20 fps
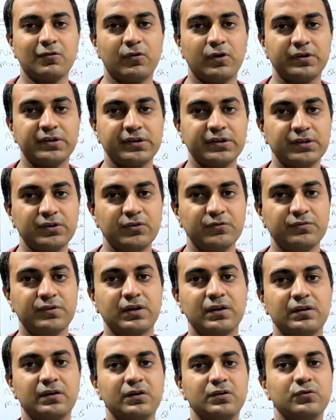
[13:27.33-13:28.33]
quantity of
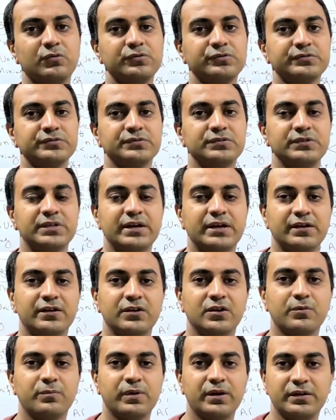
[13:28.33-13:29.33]
granules than
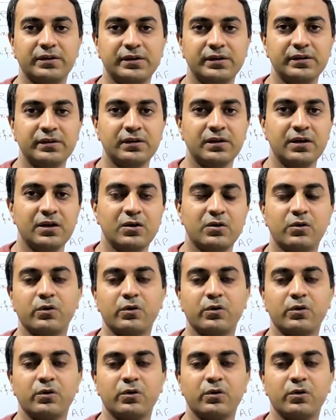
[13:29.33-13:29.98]
recommended.